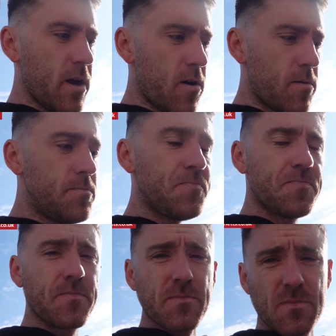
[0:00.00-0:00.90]
arm
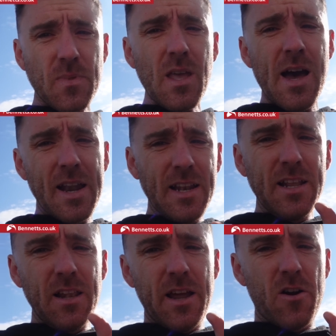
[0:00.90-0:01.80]
had a
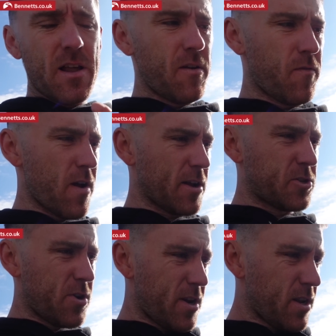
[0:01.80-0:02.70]
little hairline
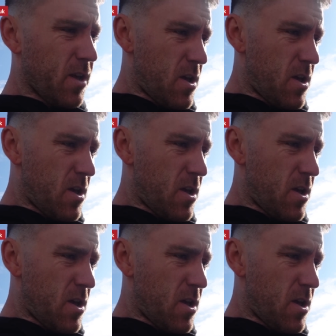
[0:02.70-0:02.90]
fracture in it.